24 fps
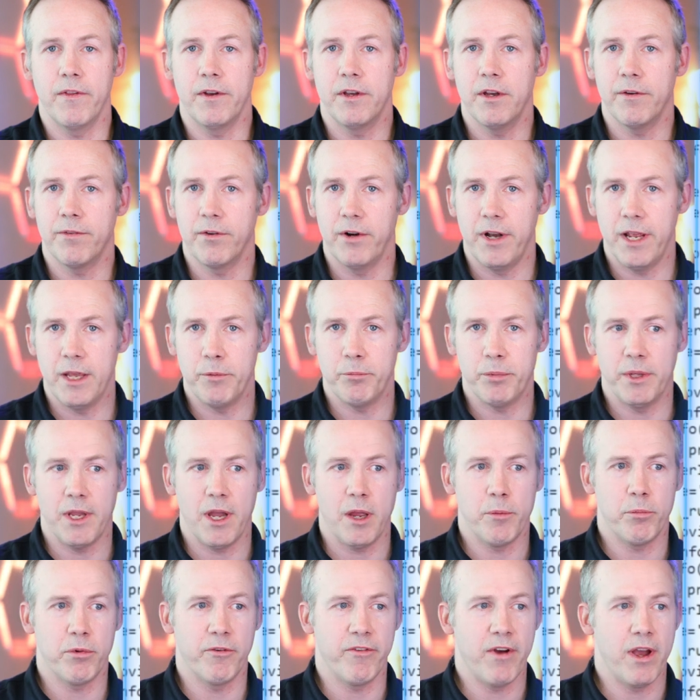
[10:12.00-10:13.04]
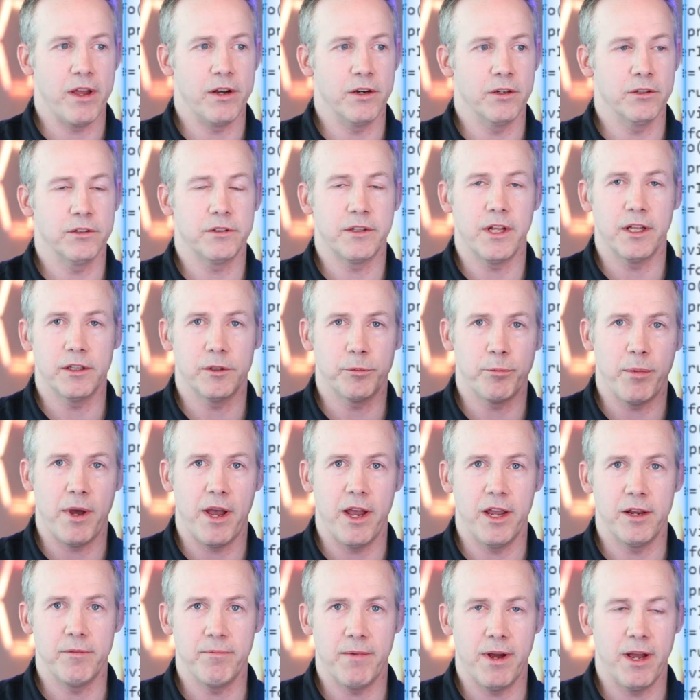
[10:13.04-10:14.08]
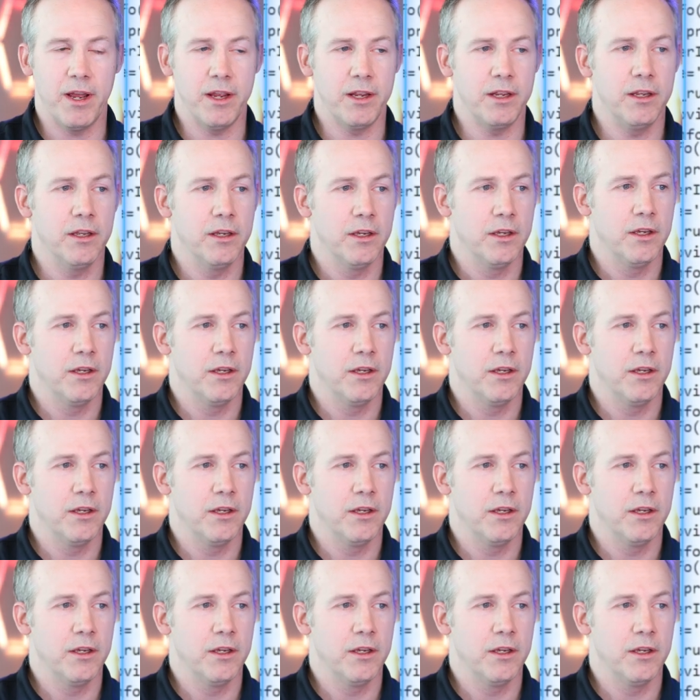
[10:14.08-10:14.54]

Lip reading: the different API providers that's behind my